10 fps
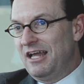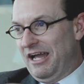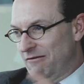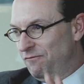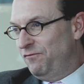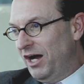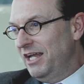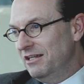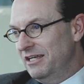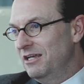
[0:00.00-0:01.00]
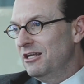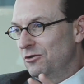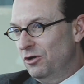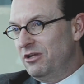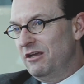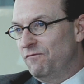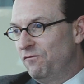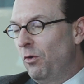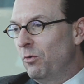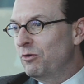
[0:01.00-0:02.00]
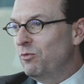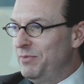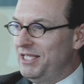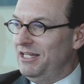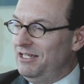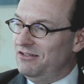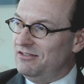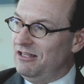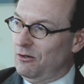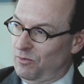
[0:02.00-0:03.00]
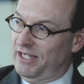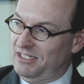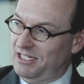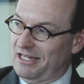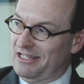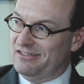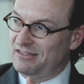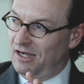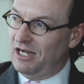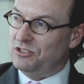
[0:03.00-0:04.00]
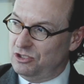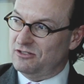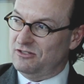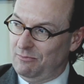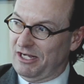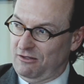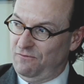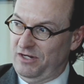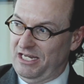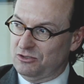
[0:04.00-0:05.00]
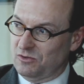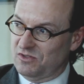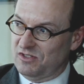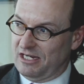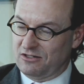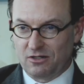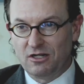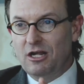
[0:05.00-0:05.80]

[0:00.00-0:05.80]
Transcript: And finally, looking forward, we're beginning to see that RegTech is not just about the financial sector.